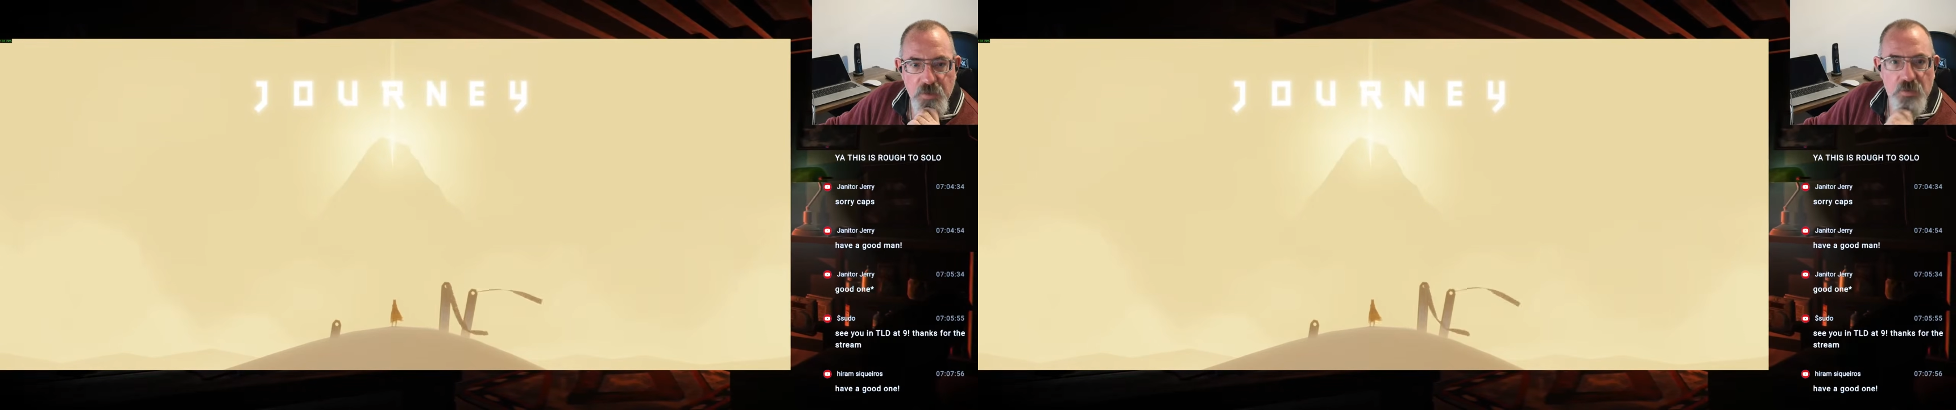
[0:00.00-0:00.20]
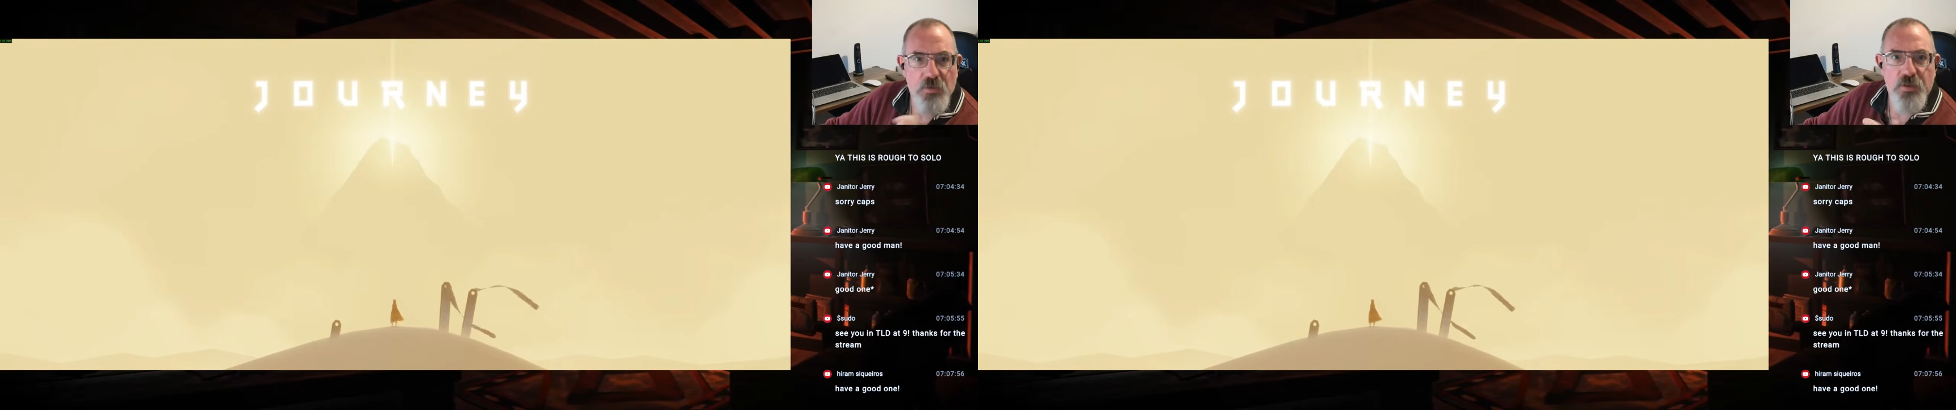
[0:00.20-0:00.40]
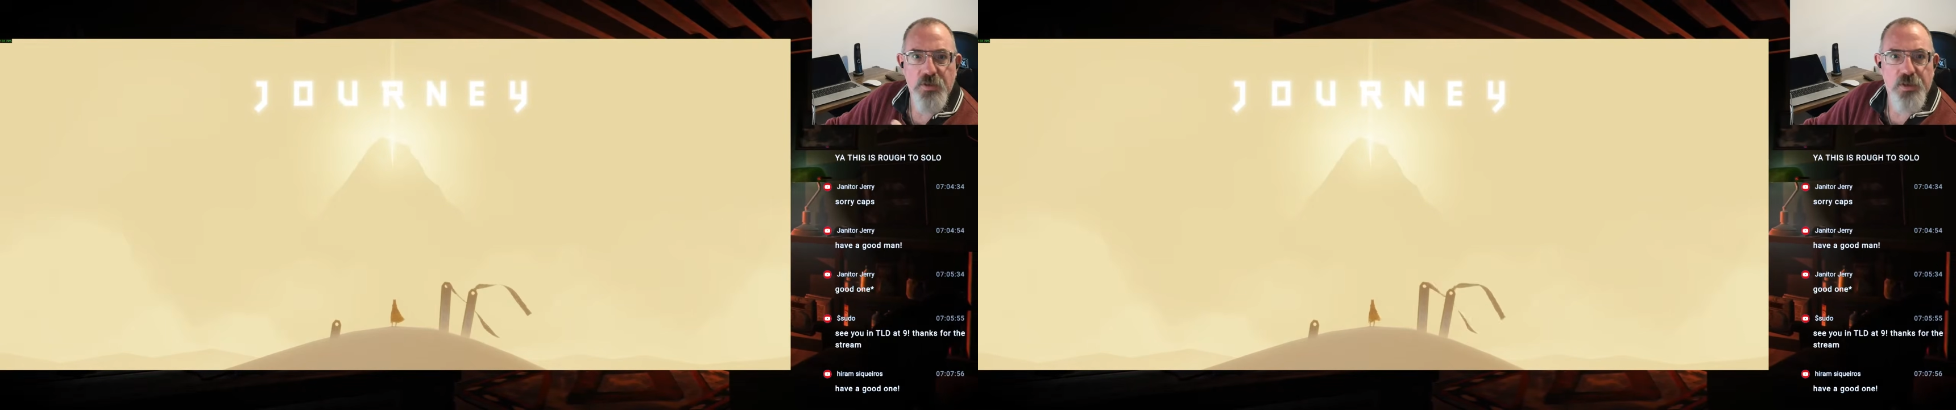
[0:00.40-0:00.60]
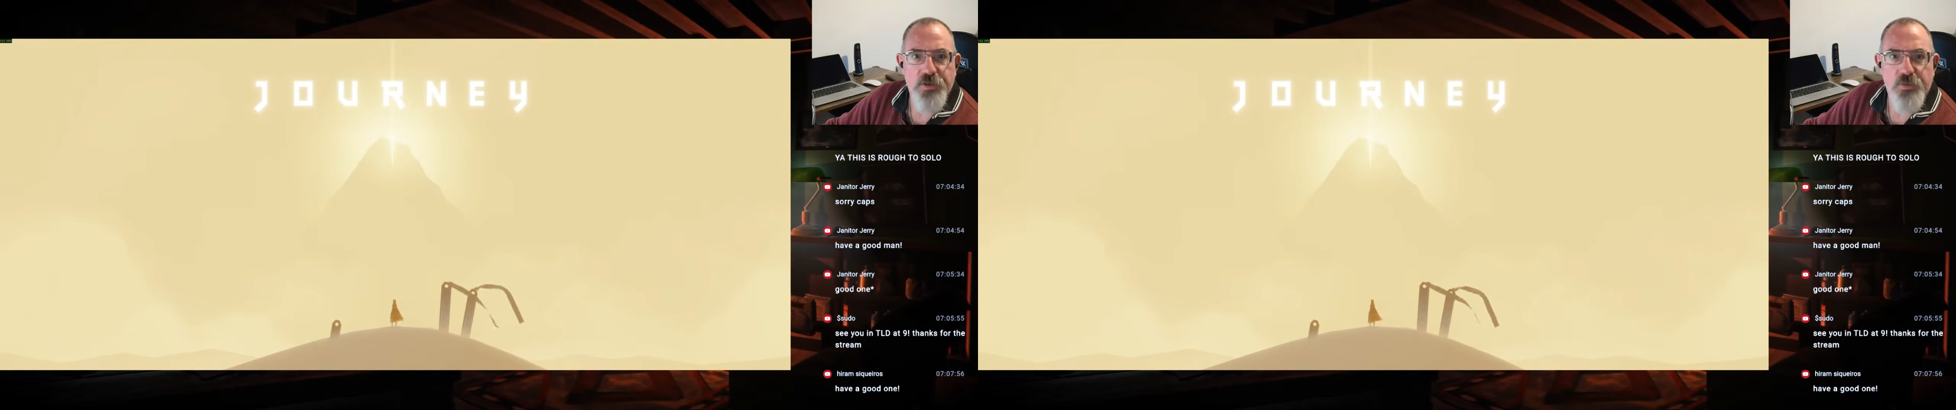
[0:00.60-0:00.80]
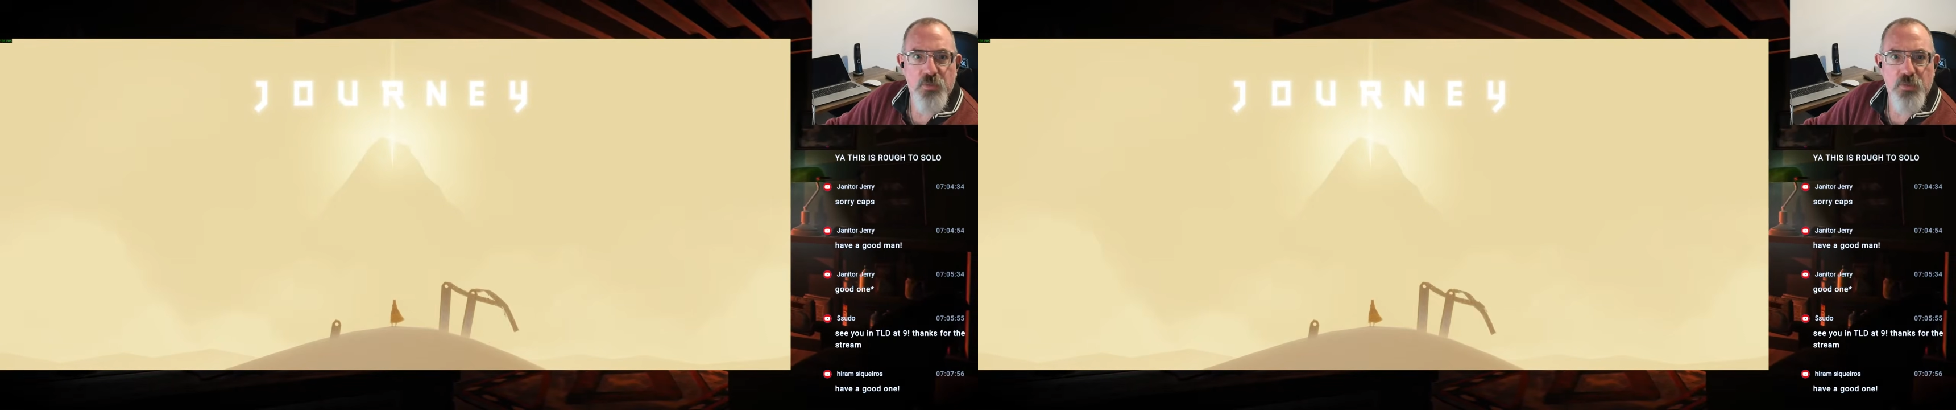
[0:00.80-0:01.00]

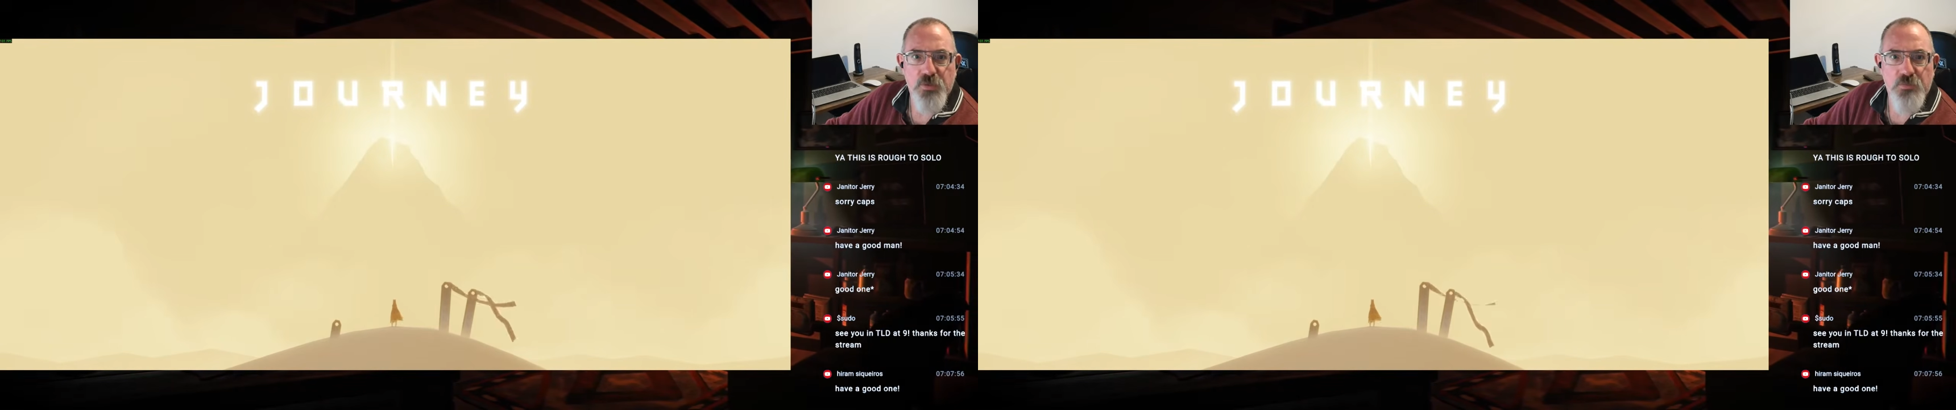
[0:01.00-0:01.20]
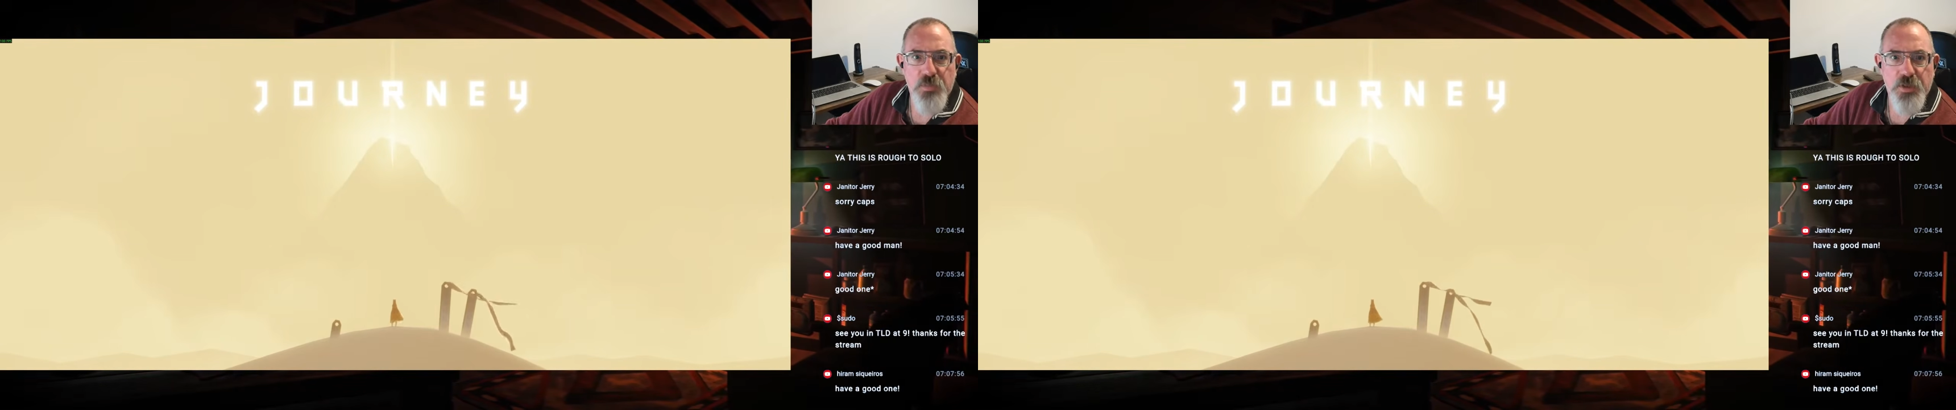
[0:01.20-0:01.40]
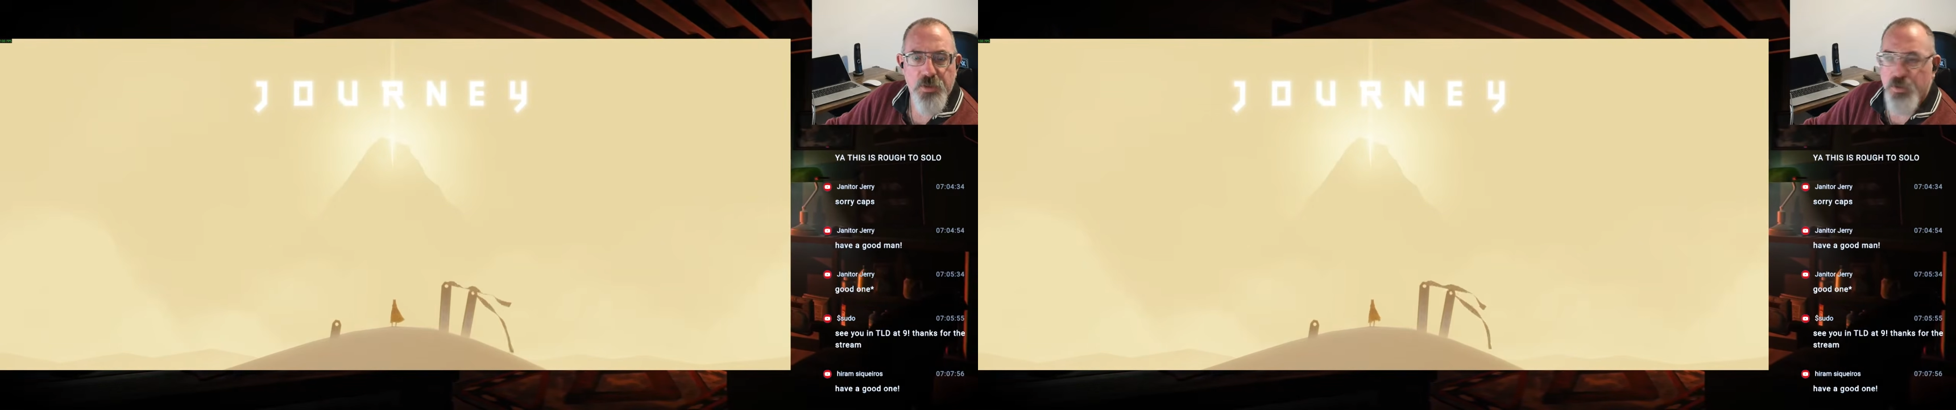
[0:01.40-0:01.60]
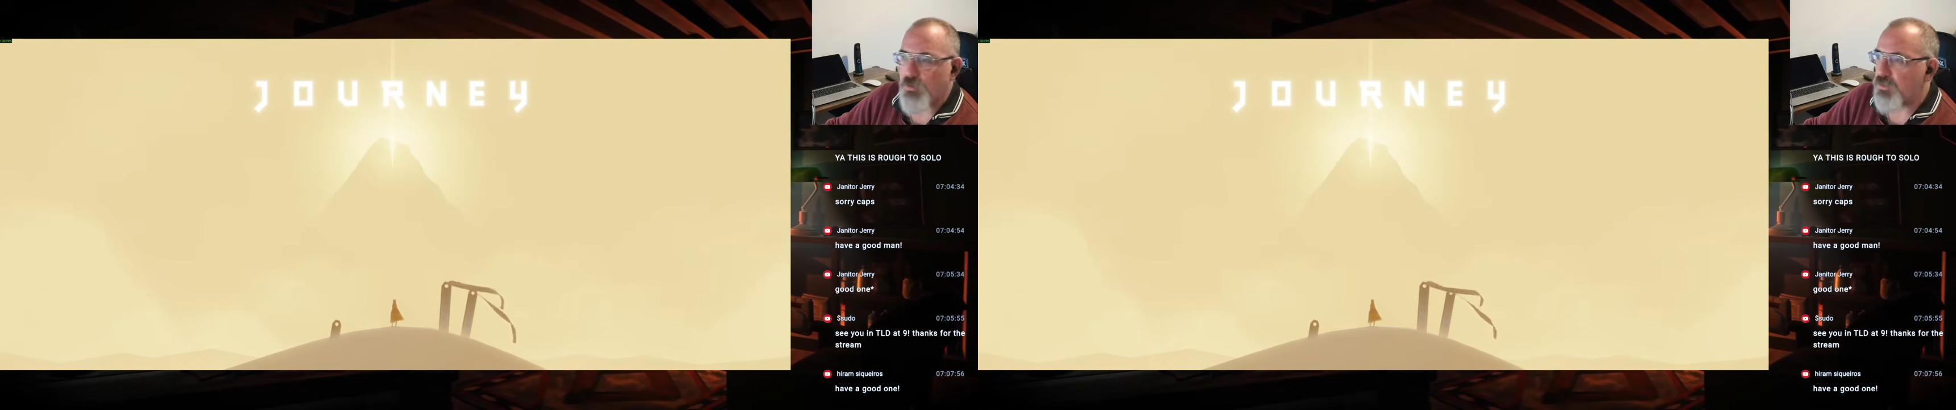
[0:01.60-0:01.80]
utilization was minuscule,